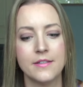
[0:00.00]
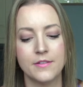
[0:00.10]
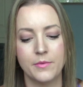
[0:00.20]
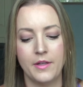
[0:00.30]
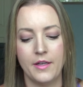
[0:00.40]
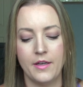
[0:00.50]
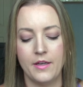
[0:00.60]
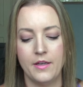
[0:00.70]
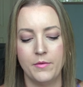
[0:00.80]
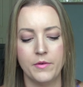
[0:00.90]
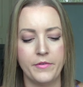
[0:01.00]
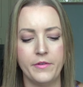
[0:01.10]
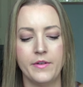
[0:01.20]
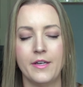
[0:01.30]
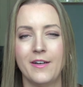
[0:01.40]
isn't really a
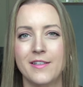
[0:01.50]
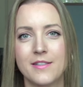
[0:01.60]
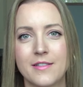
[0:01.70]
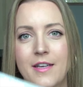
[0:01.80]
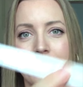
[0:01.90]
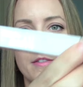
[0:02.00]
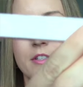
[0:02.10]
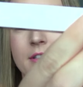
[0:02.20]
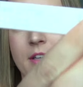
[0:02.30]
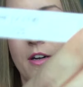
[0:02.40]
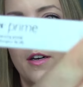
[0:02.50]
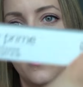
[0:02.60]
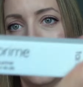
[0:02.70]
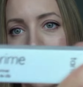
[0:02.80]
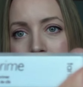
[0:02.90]
review video. This is kind of just a
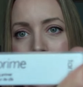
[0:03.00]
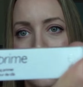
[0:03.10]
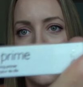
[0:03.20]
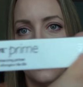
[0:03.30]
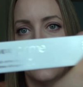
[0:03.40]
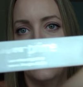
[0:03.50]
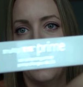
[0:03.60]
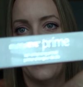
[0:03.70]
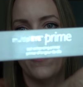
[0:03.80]
haul. Slight